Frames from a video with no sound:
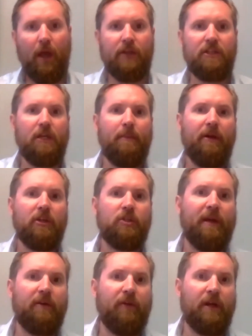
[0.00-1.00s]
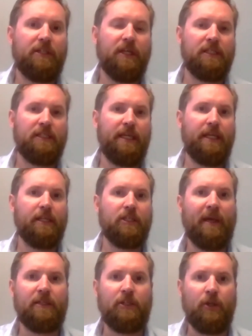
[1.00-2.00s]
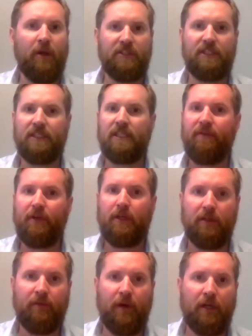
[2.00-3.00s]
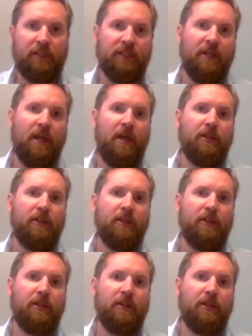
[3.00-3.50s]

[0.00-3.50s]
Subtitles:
As an AmeriSpec franchisee and inspector, you have a significant advantage.